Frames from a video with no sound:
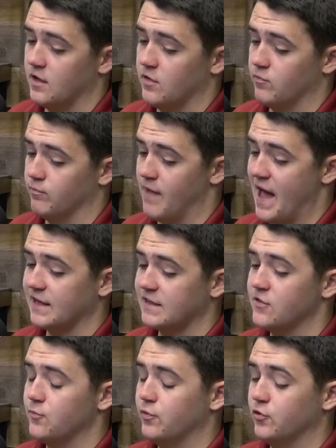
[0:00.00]

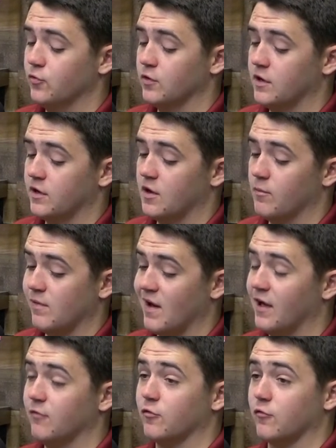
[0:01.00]
Maddox and Pedulla
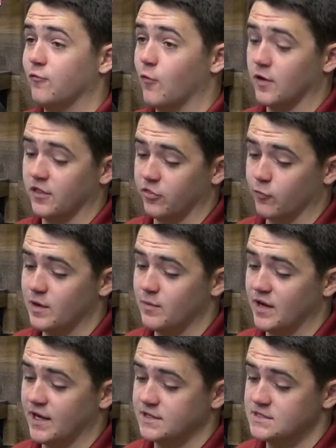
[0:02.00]
combined for 43
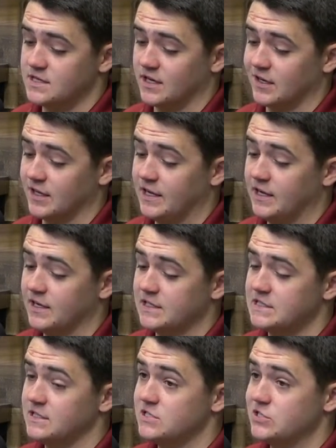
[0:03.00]
minutes. Aline
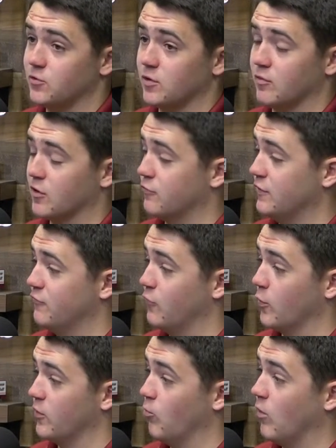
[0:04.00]
and Storm Murphy
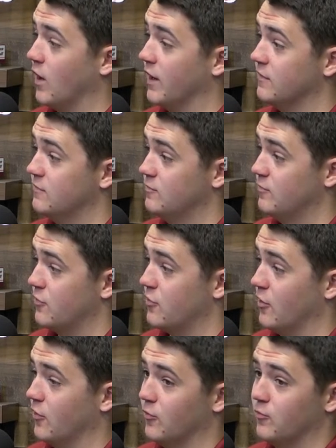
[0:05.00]
41.
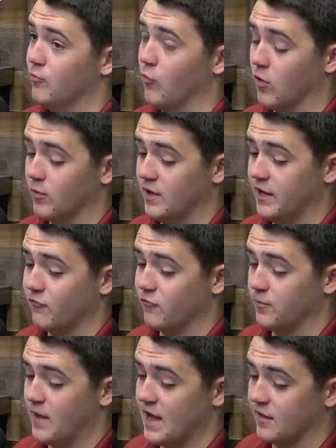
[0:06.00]
So more minutes
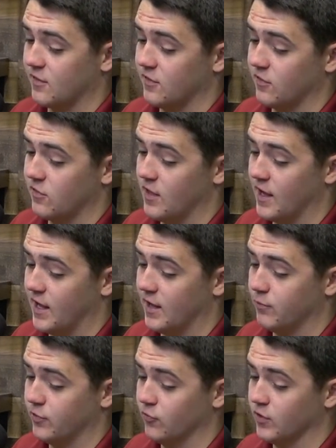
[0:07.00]
for Maddox and
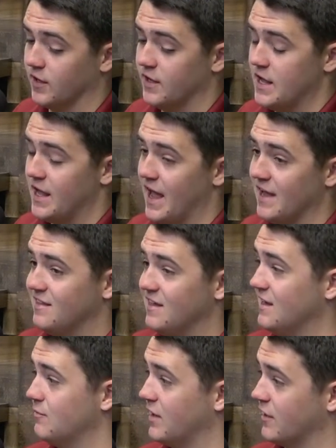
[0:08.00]
Pedulla.
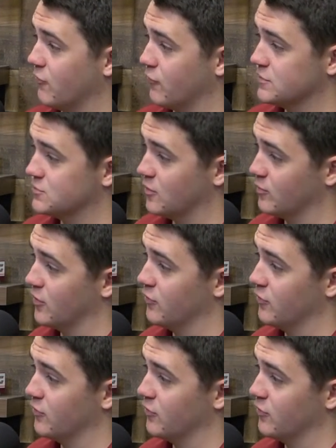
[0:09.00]
18 minutes for Storm Murphy.